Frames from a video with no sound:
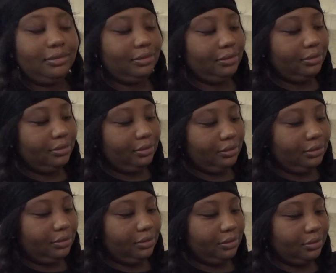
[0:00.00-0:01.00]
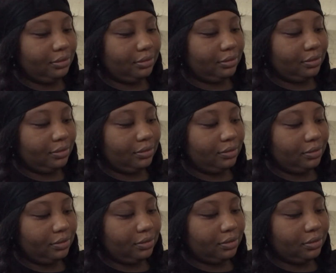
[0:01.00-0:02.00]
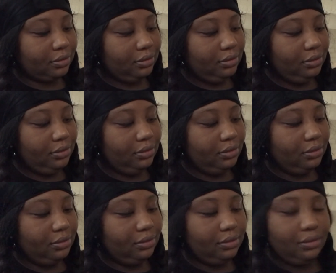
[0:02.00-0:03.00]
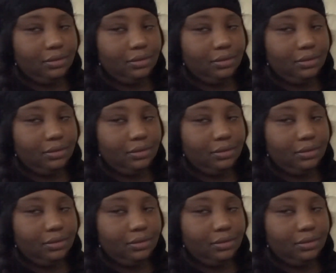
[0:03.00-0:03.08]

[no speech]